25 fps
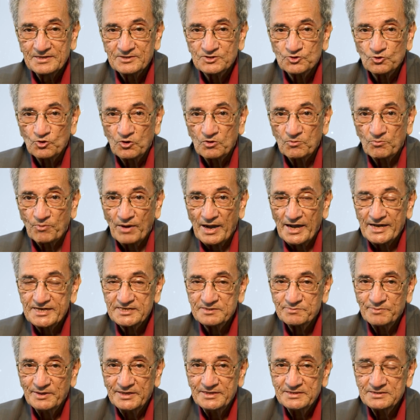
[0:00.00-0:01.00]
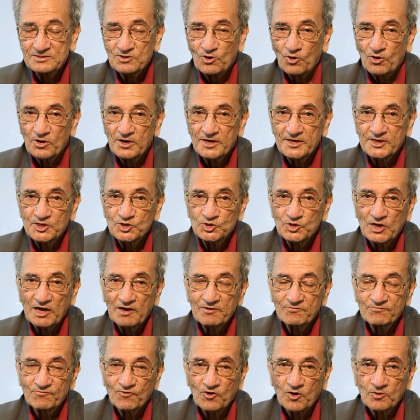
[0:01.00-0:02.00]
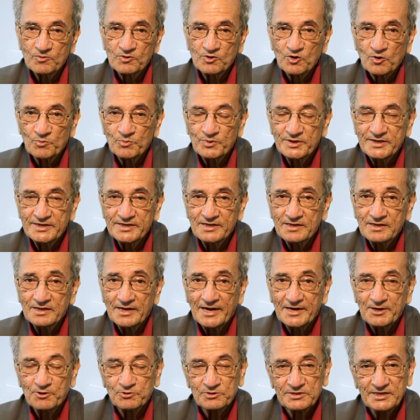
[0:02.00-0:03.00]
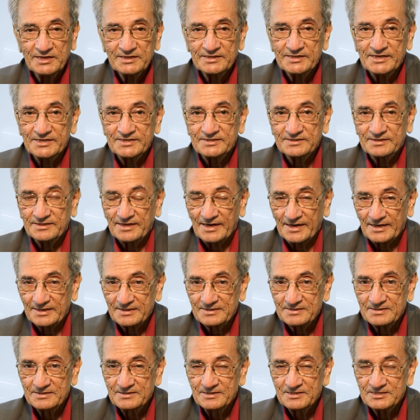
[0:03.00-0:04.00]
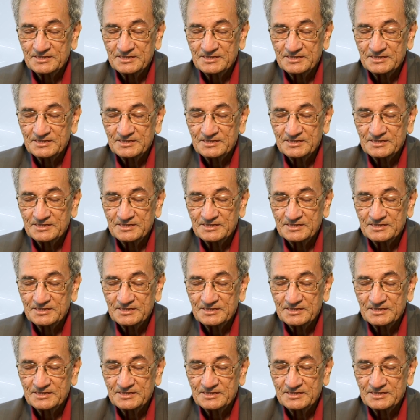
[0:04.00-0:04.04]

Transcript: So bias means already you have formed your opinion and you think that is correct.